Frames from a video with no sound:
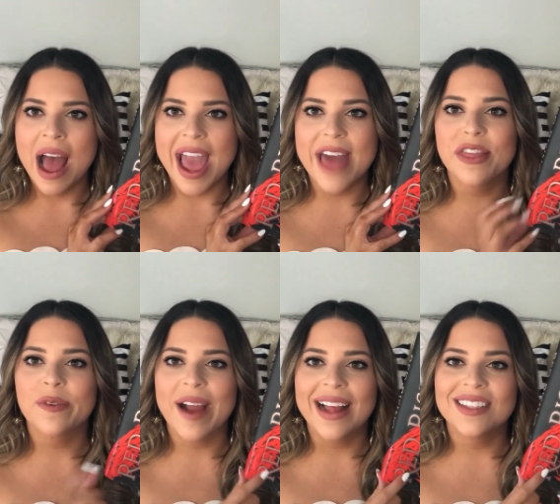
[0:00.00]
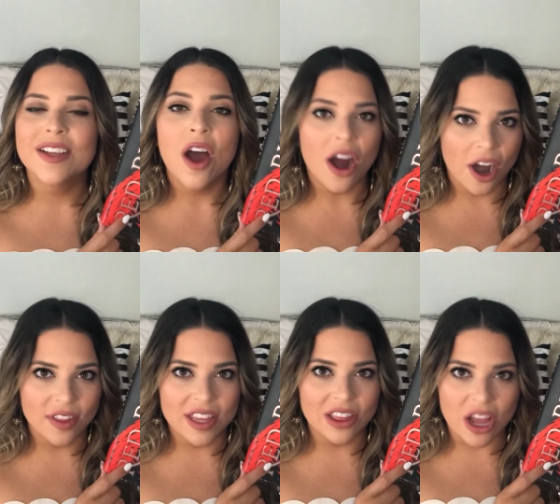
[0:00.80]
and the Reds are
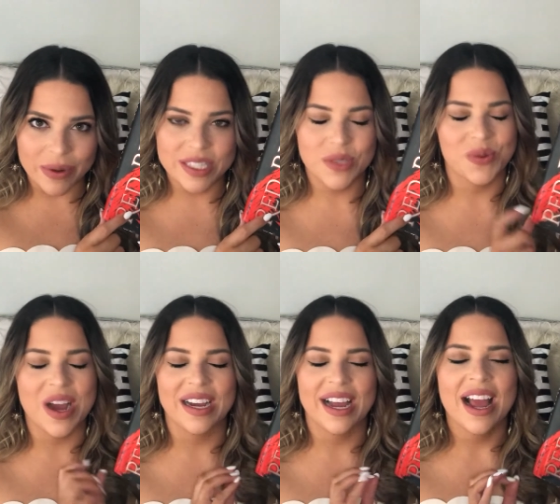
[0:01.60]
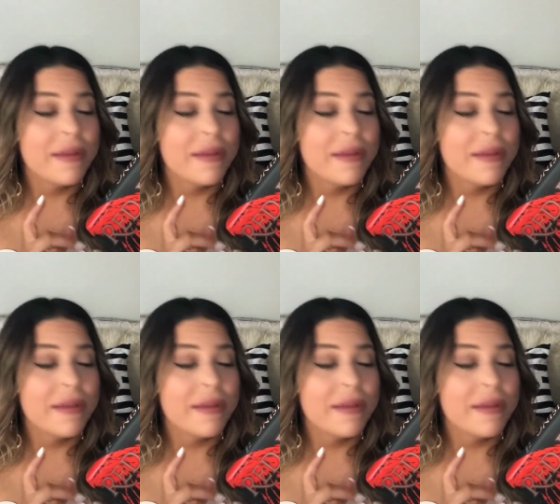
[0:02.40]
the lowest rung.